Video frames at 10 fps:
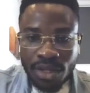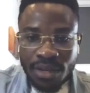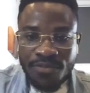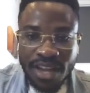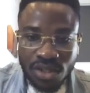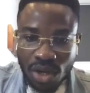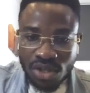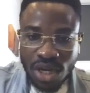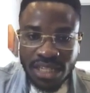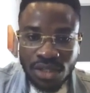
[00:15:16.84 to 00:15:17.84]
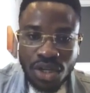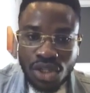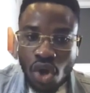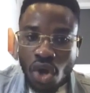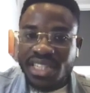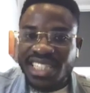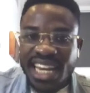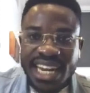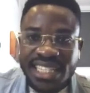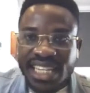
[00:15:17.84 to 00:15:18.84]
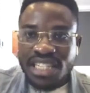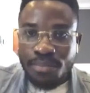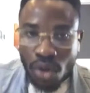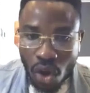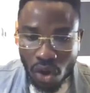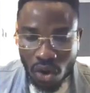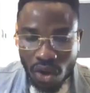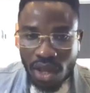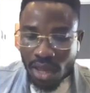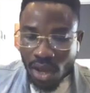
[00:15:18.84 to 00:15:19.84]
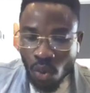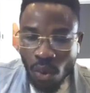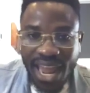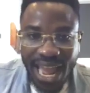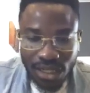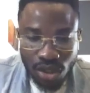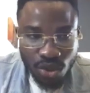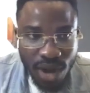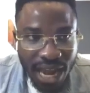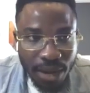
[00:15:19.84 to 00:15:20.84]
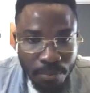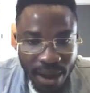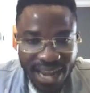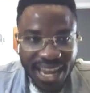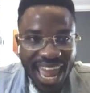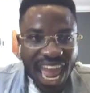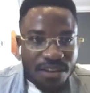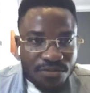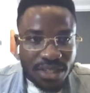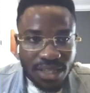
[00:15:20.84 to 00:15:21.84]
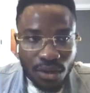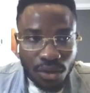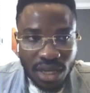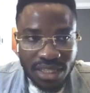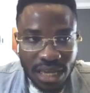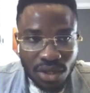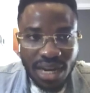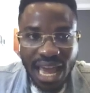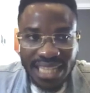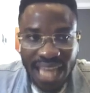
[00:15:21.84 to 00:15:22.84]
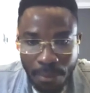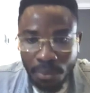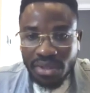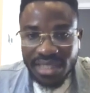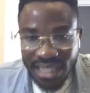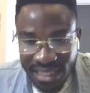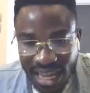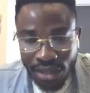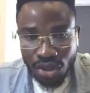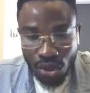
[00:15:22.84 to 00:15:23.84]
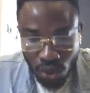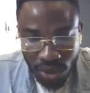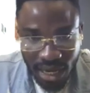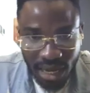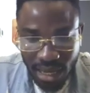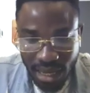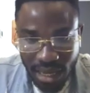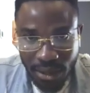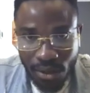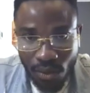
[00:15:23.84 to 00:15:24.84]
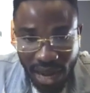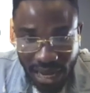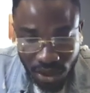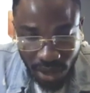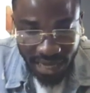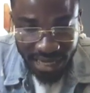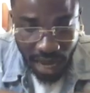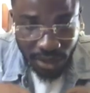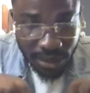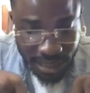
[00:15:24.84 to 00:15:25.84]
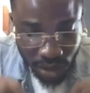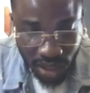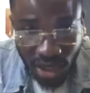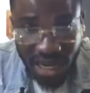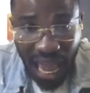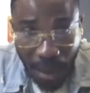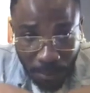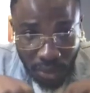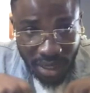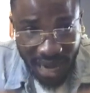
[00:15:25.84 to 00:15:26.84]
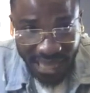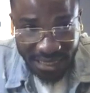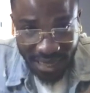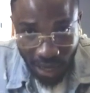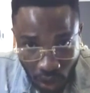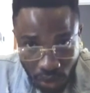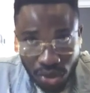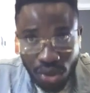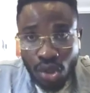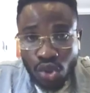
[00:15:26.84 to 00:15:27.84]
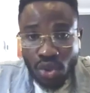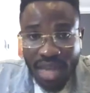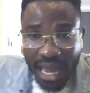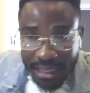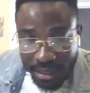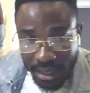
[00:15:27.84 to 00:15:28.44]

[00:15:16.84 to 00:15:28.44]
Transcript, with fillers: the first transaction is called Genesis Block. We can track back every single transaction that had happened since then to today. We can track down transactions that happened last second to that